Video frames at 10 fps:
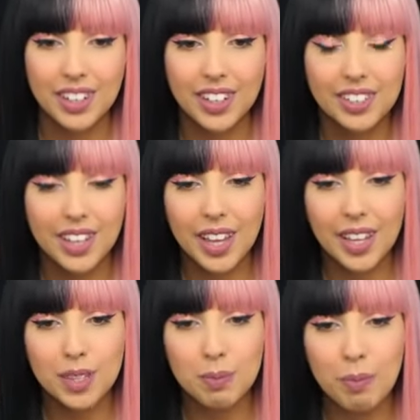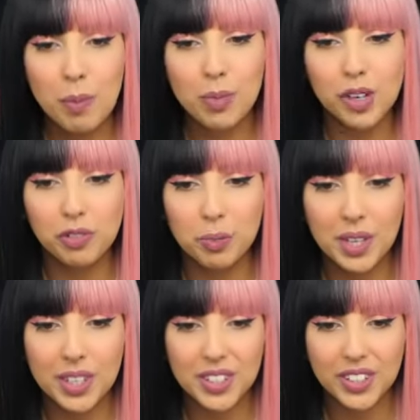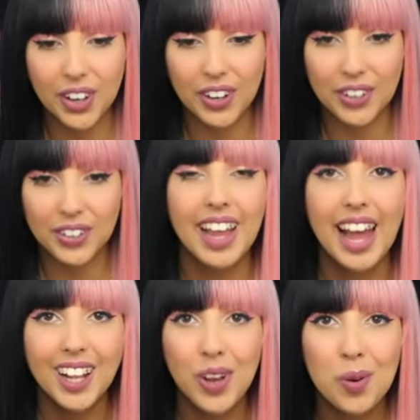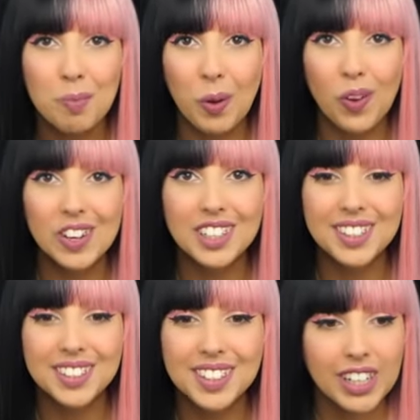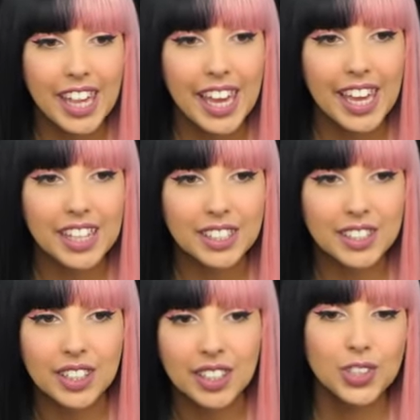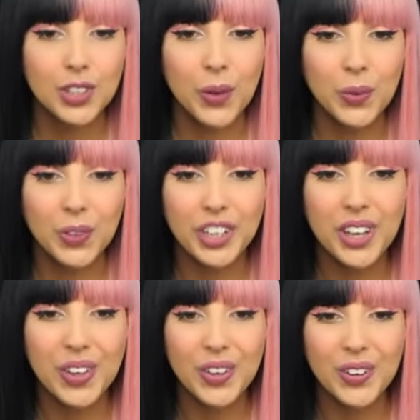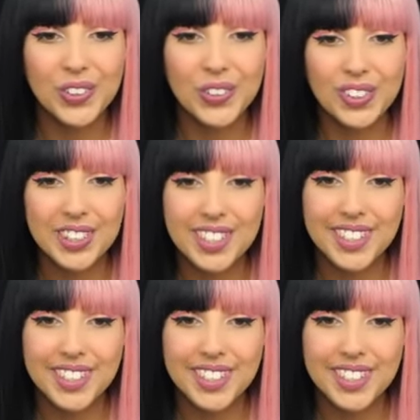And it's like his memory from years ago. Hello, boys. Felice, so cute.